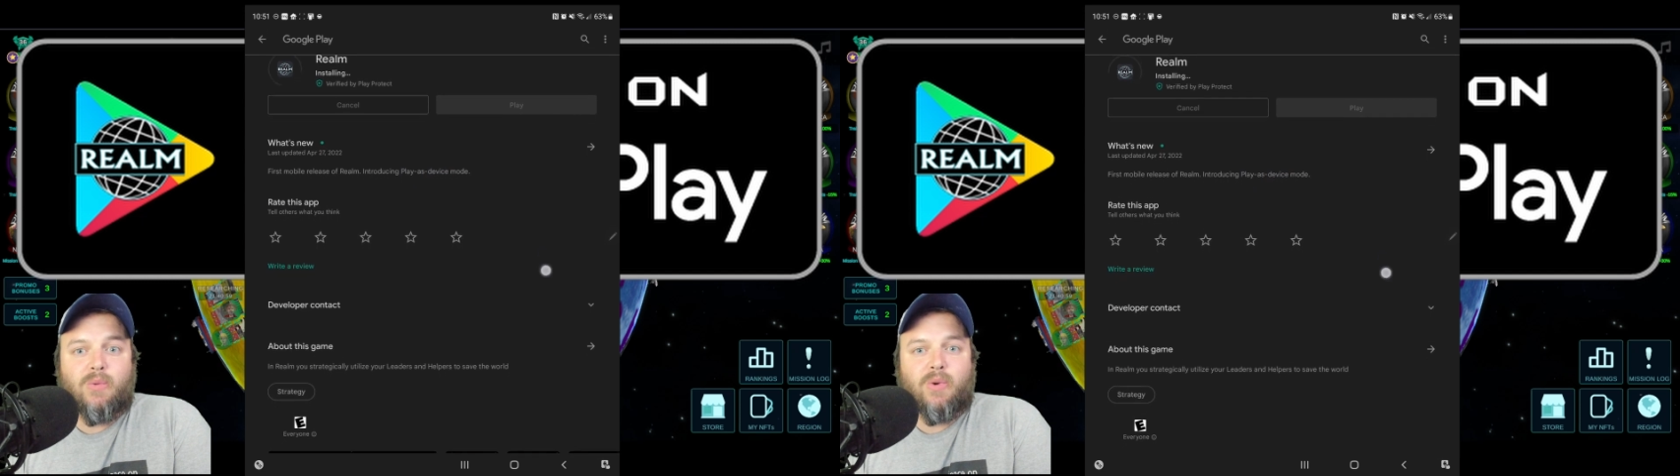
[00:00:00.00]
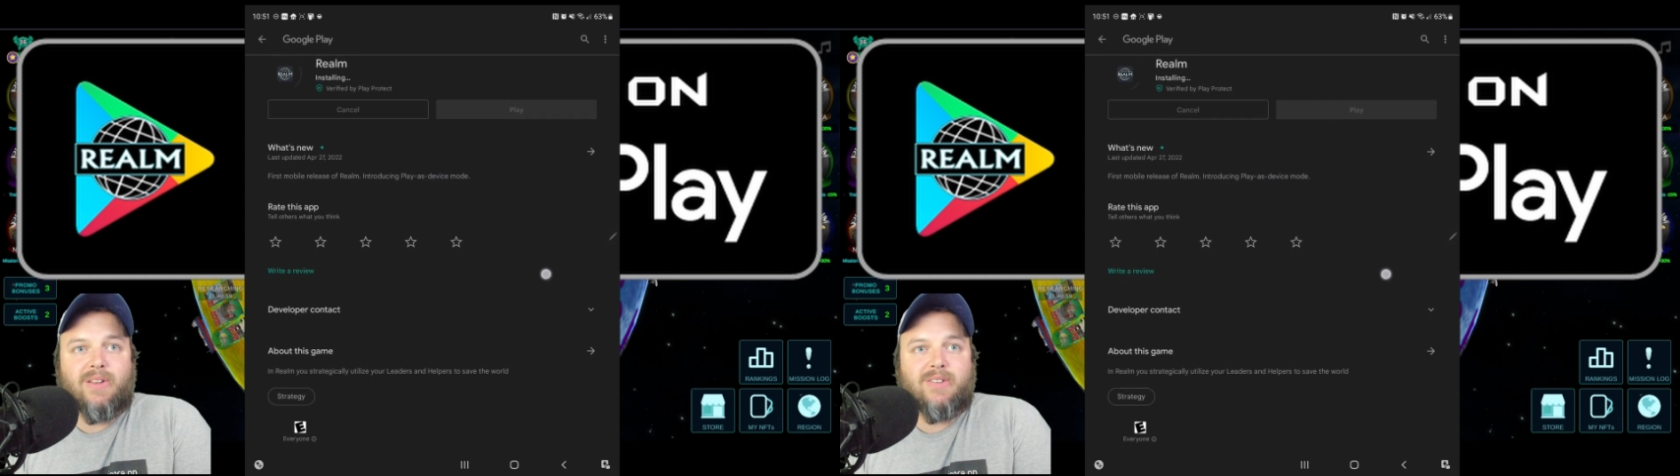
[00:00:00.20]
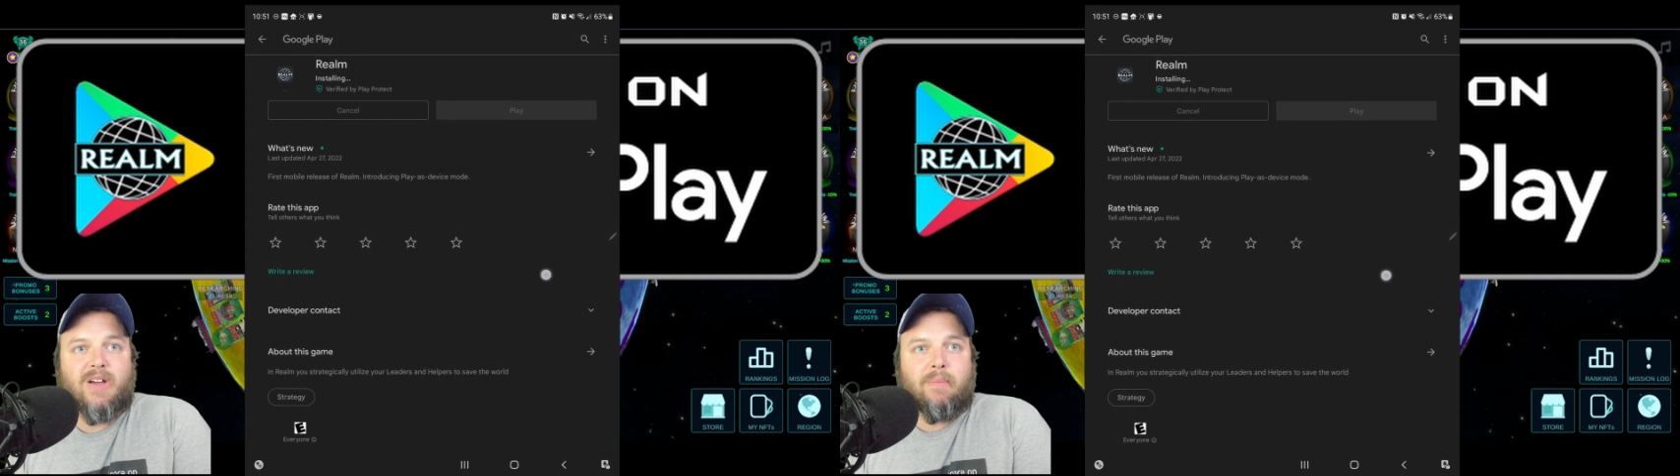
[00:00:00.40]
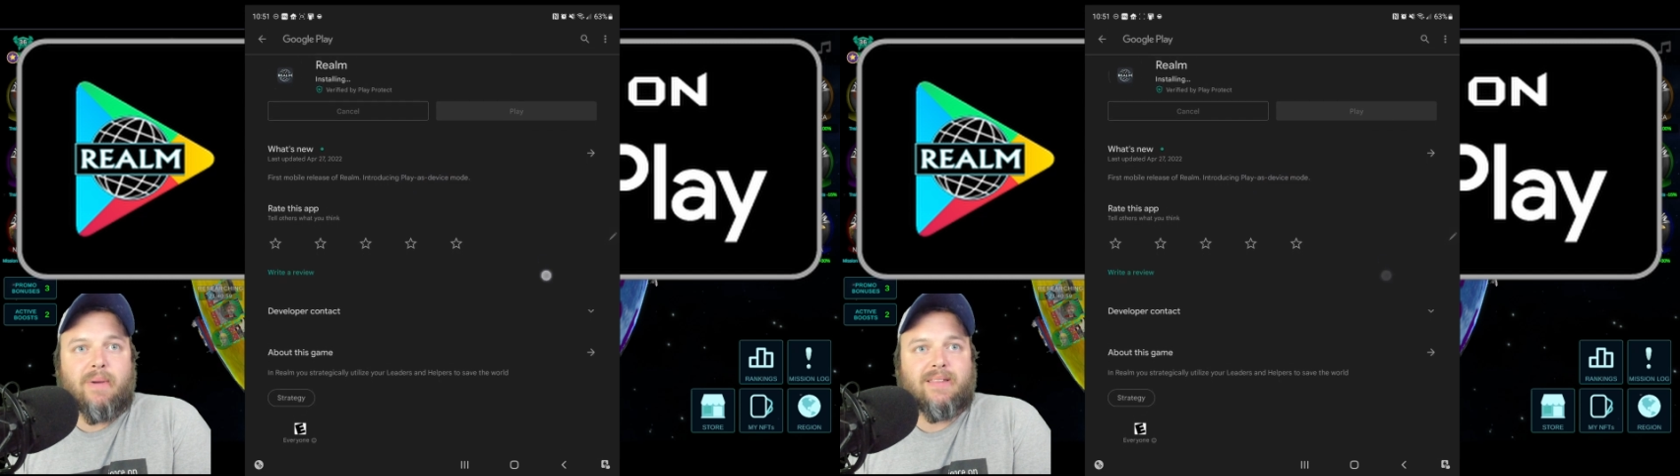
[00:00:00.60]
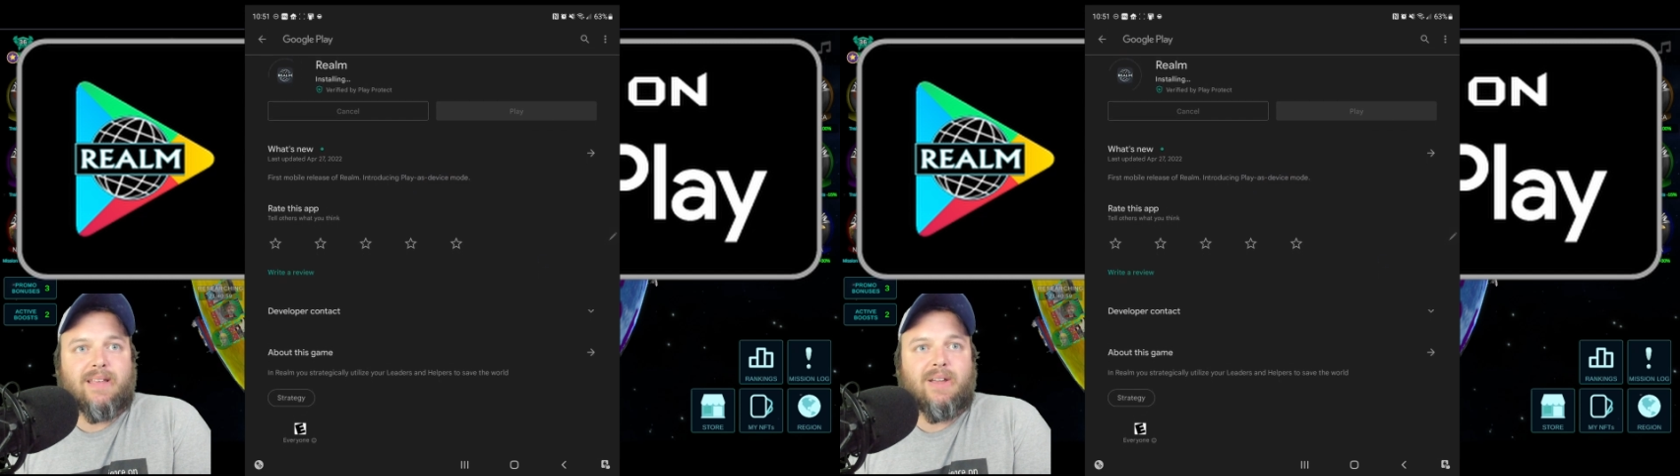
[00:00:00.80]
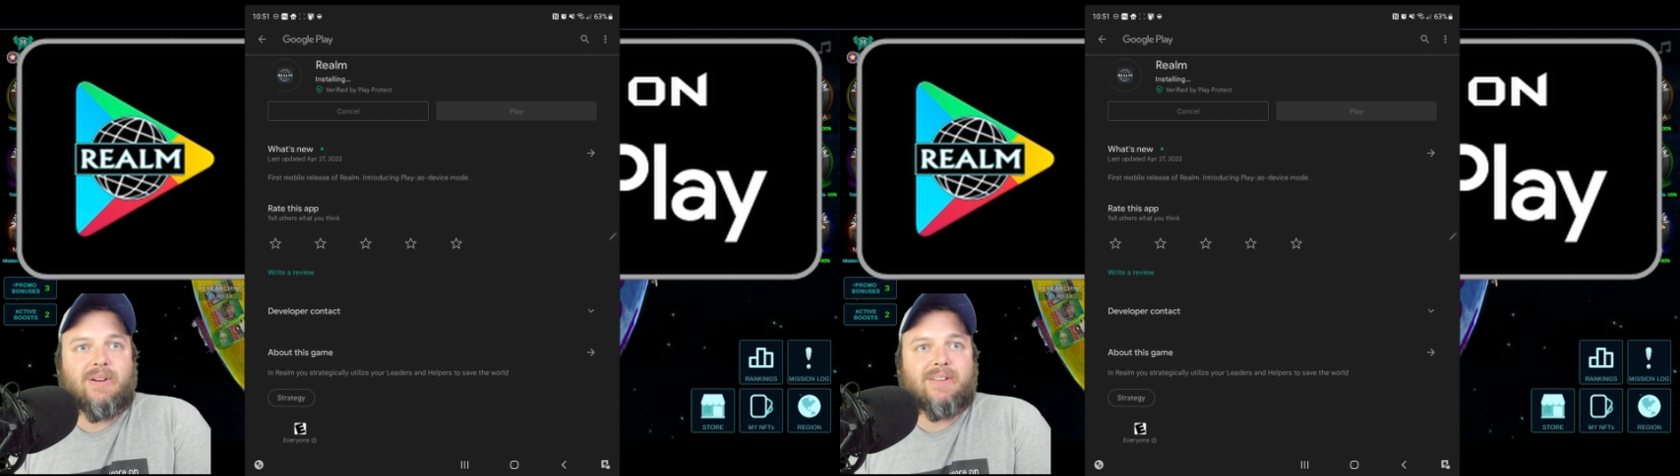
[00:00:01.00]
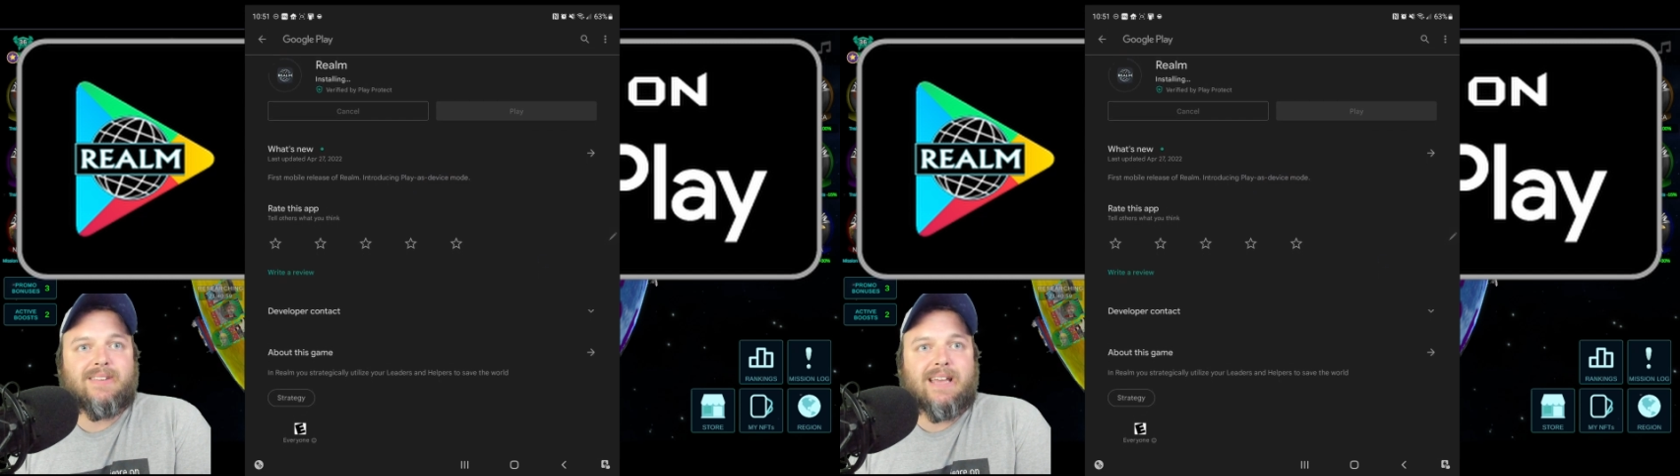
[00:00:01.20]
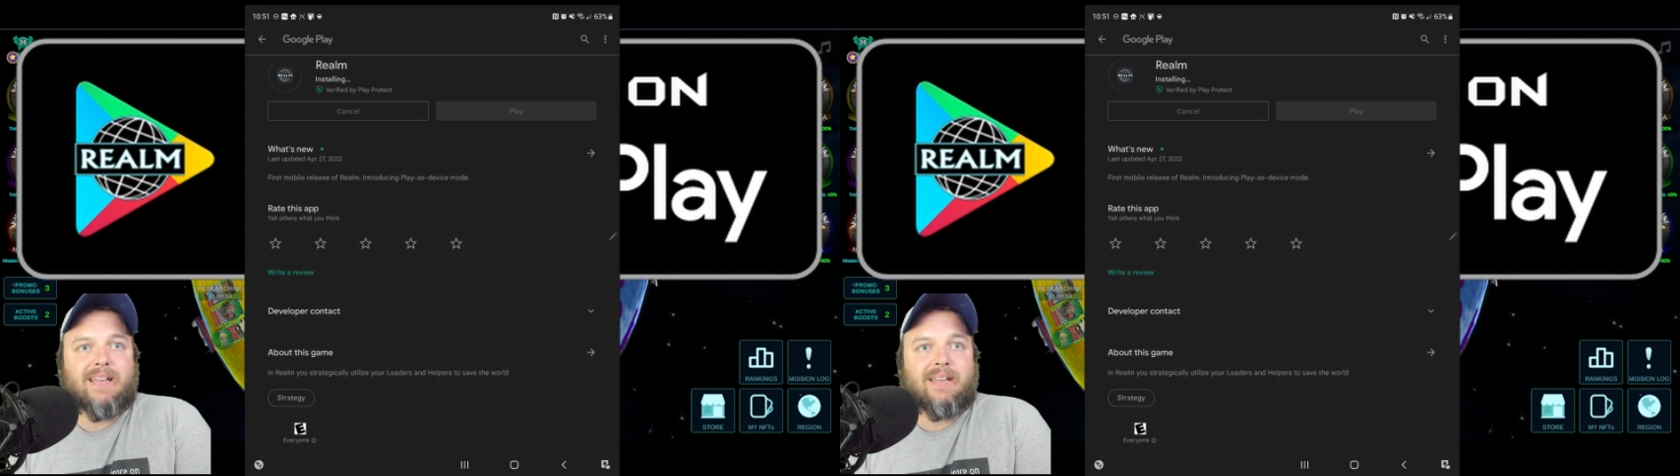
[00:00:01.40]
We're going to talk about that here in a
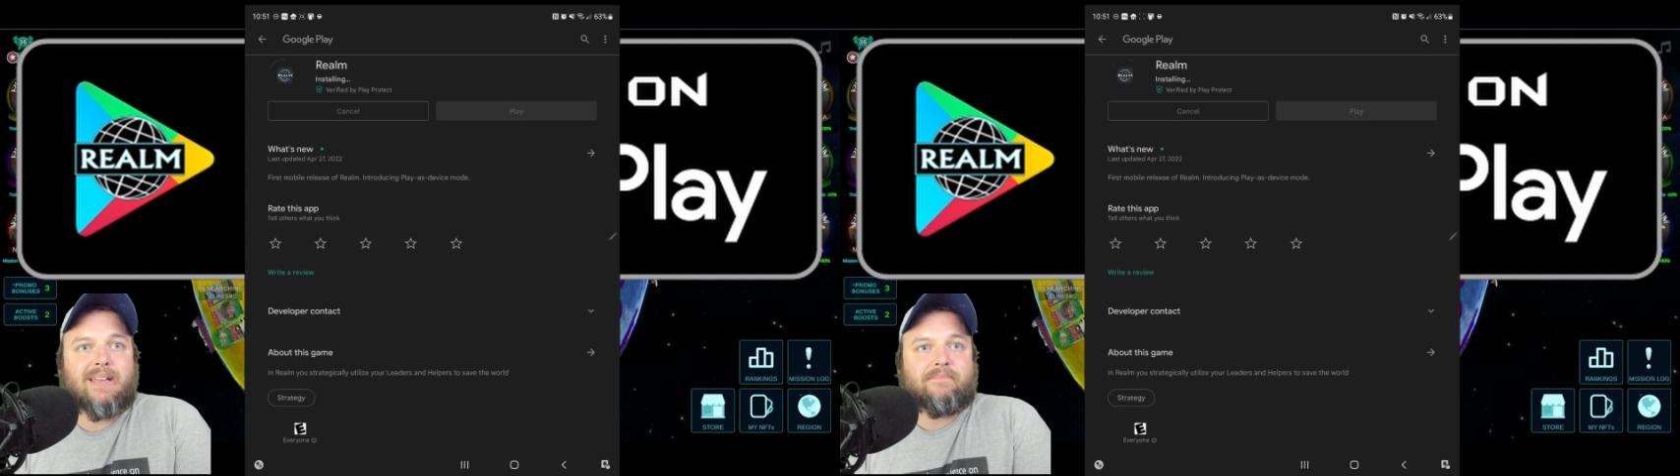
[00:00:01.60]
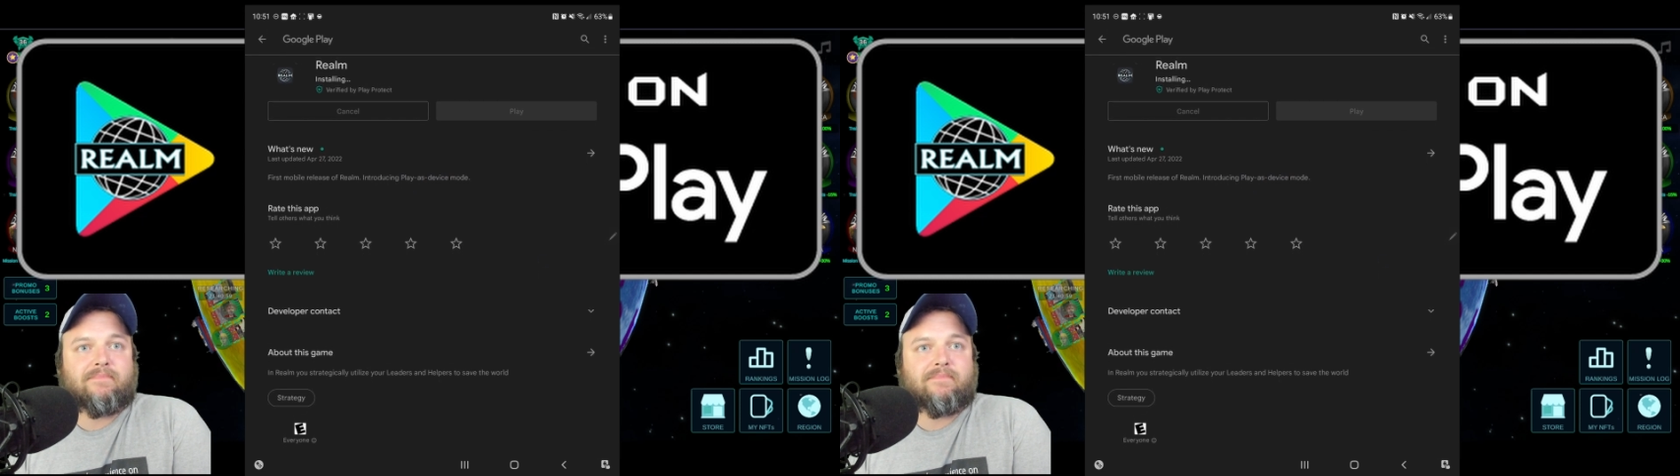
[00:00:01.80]
second.